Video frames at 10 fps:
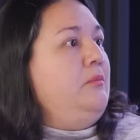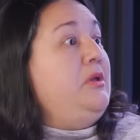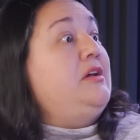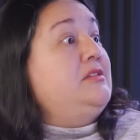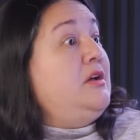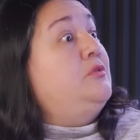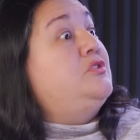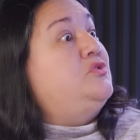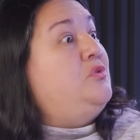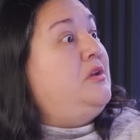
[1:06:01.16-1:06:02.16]
because I
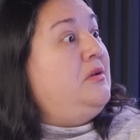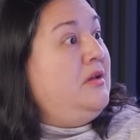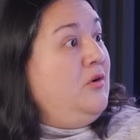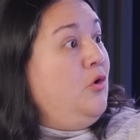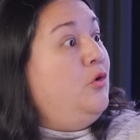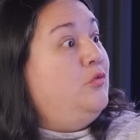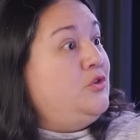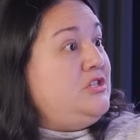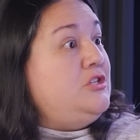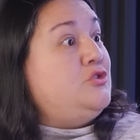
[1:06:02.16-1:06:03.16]
was doing
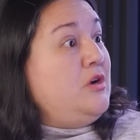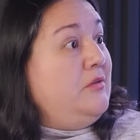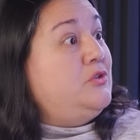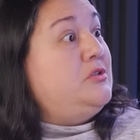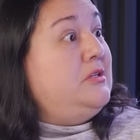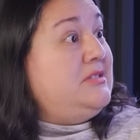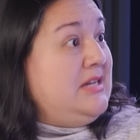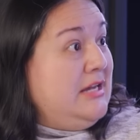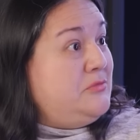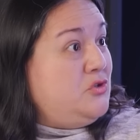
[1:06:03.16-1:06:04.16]
overseas travel to
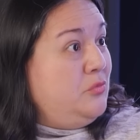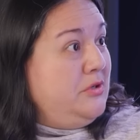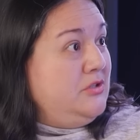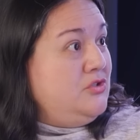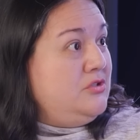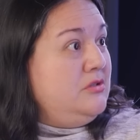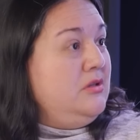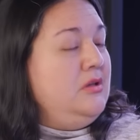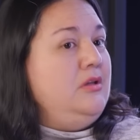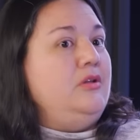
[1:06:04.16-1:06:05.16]
Litano so much,
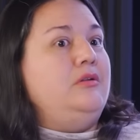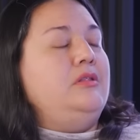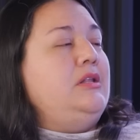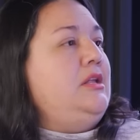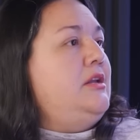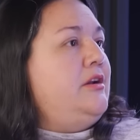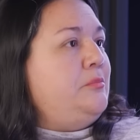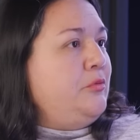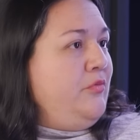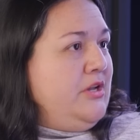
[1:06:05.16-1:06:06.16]
they needed a
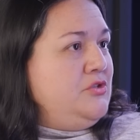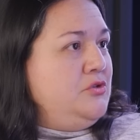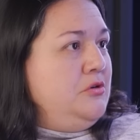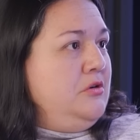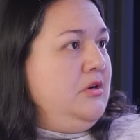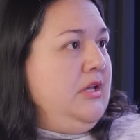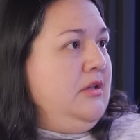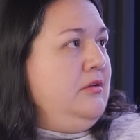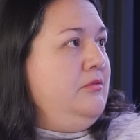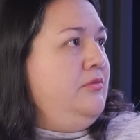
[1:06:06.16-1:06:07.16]
professor
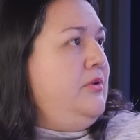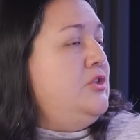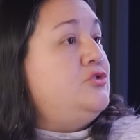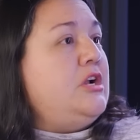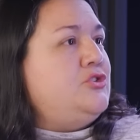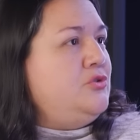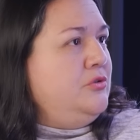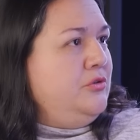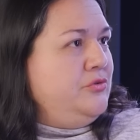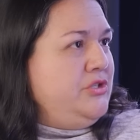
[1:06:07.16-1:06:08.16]
of
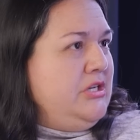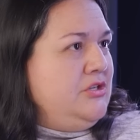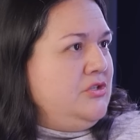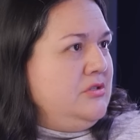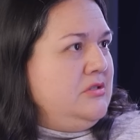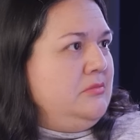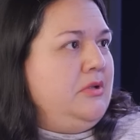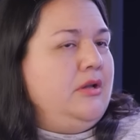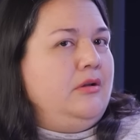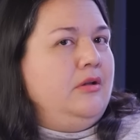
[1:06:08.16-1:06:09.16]
international negotiations. So I'm
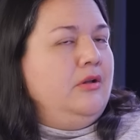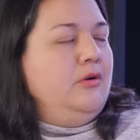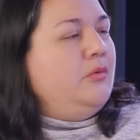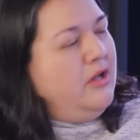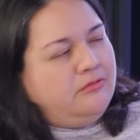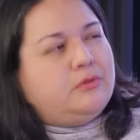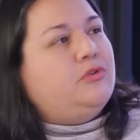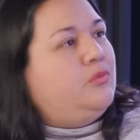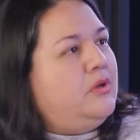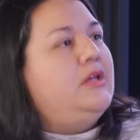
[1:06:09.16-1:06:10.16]
like, well, I've
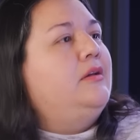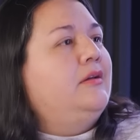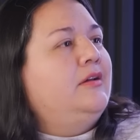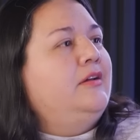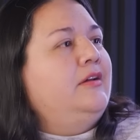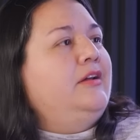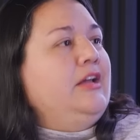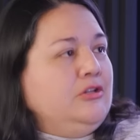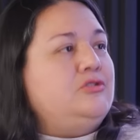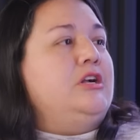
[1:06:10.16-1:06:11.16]
been doing
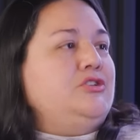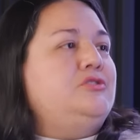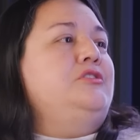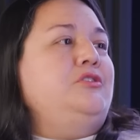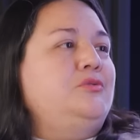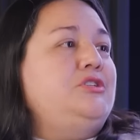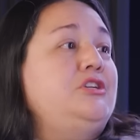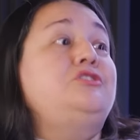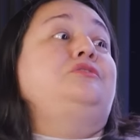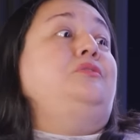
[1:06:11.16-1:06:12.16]
international
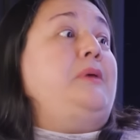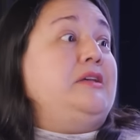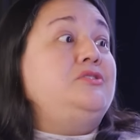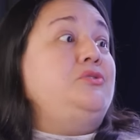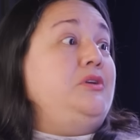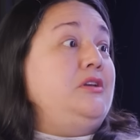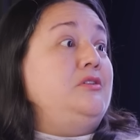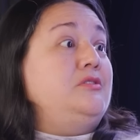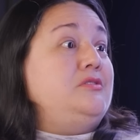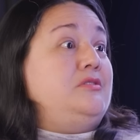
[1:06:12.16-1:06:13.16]
negotiations for the past 2
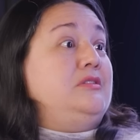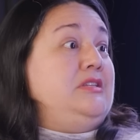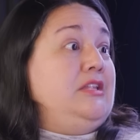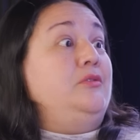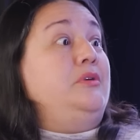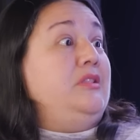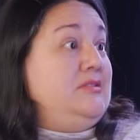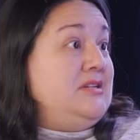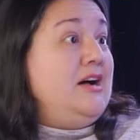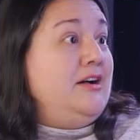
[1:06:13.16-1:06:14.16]
years dealing with
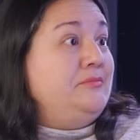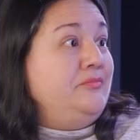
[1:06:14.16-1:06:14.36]
Litano,